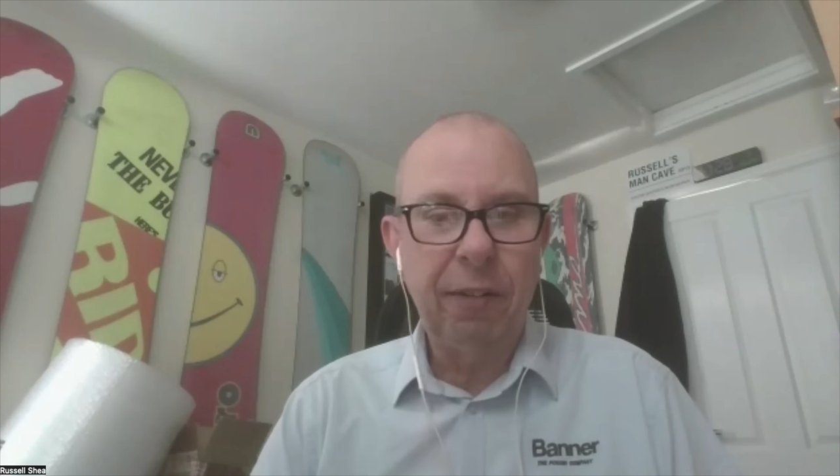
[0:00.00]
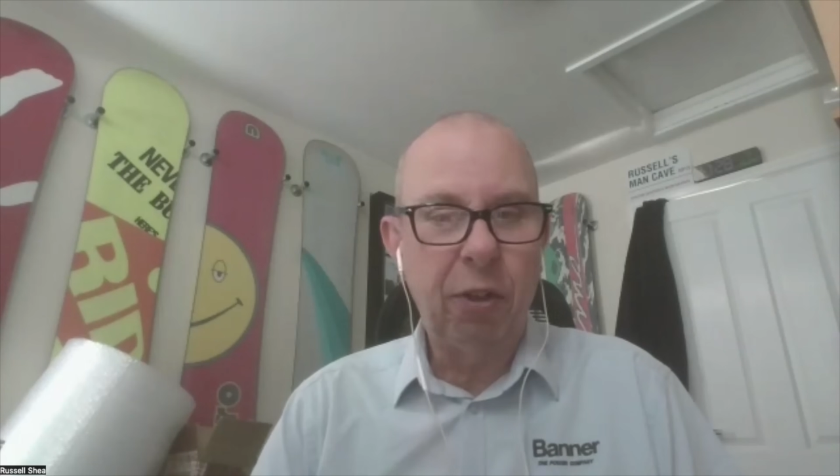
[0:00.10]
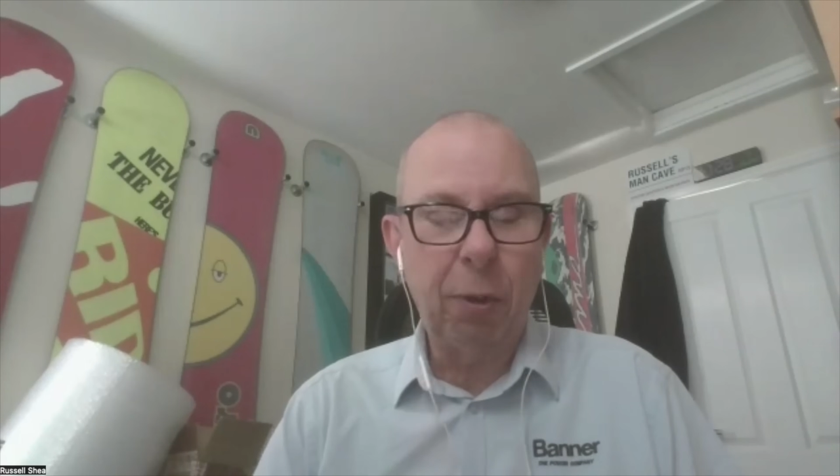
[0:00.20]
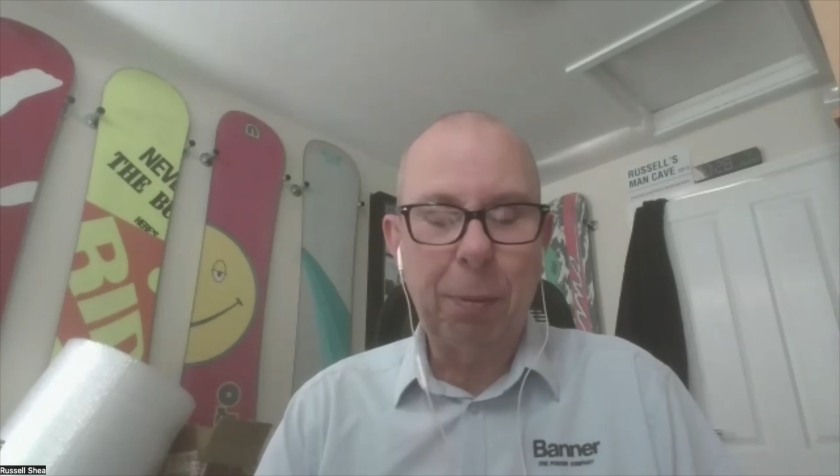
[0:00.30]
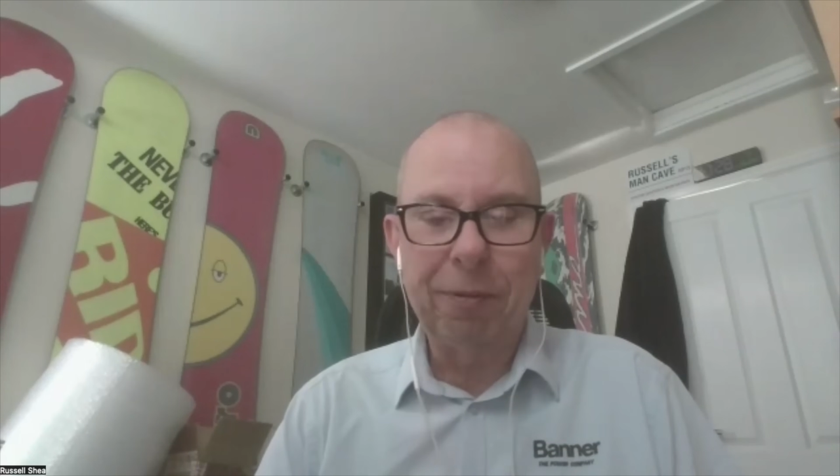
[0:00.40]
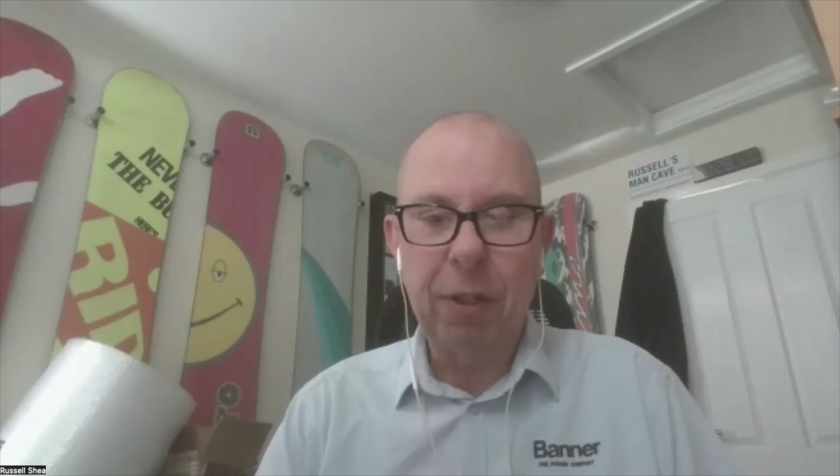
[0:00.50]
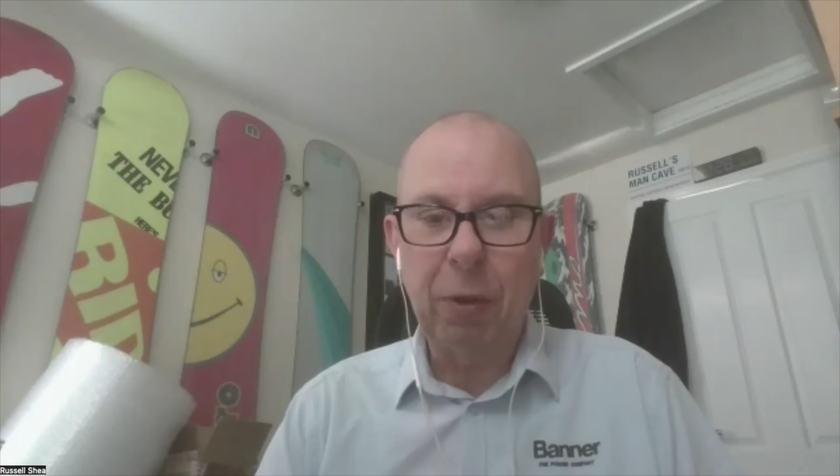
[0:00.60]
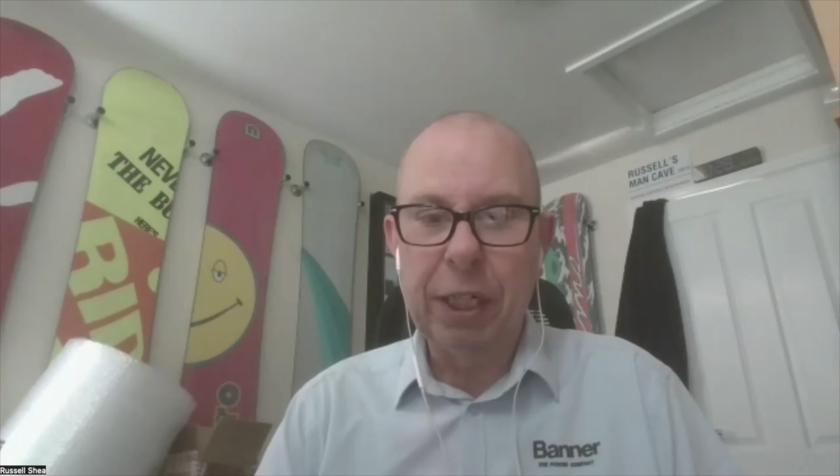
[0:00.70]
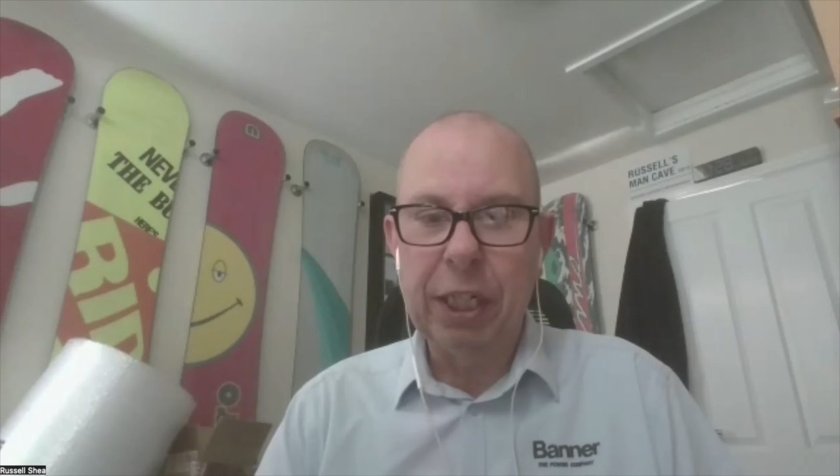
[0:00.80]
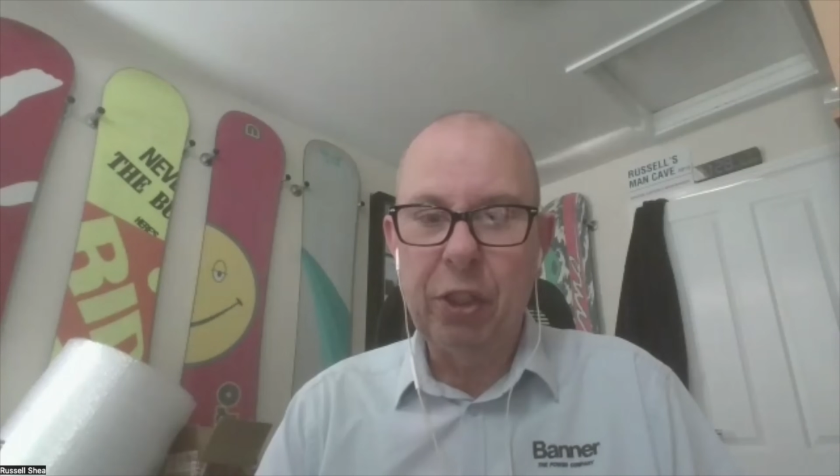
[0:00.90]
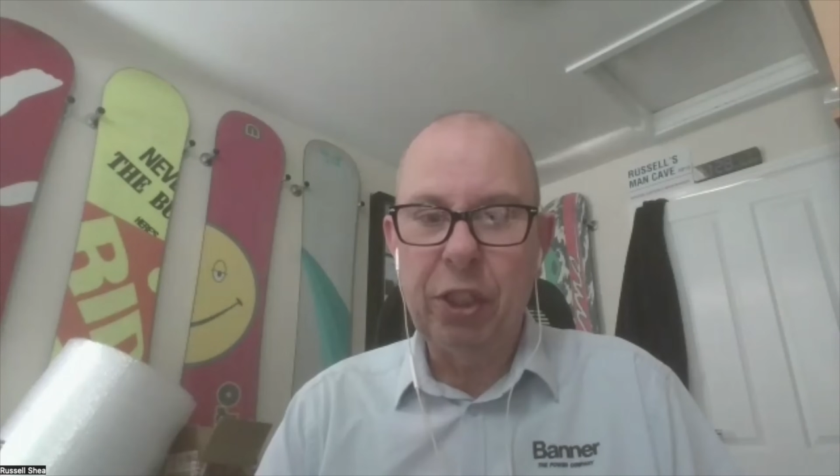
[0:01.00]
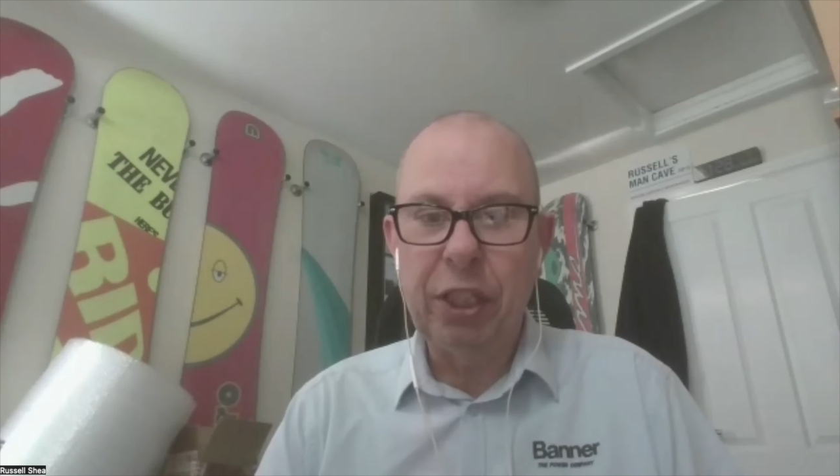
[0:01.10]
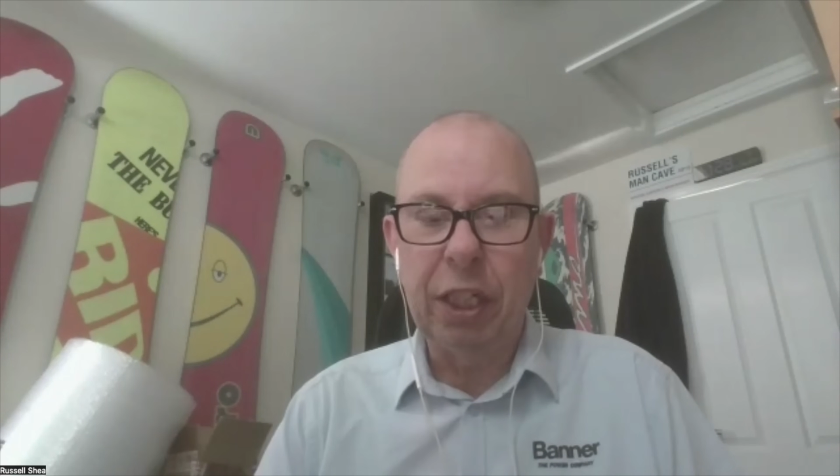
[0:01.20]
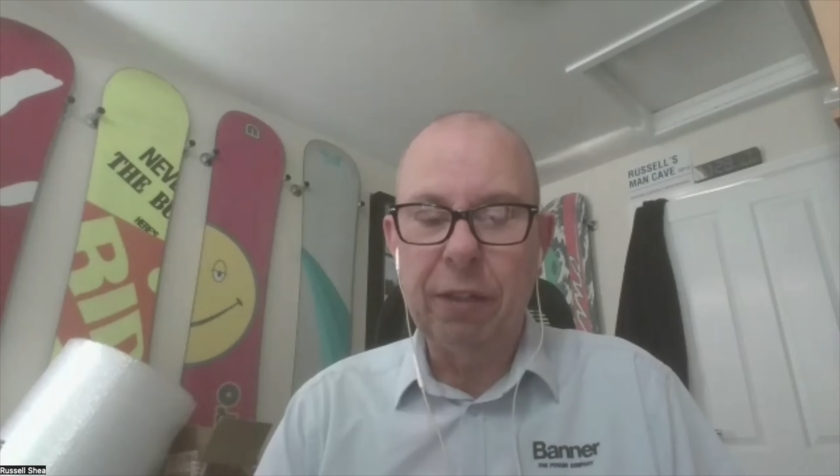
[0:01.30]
drop a voltage, you know,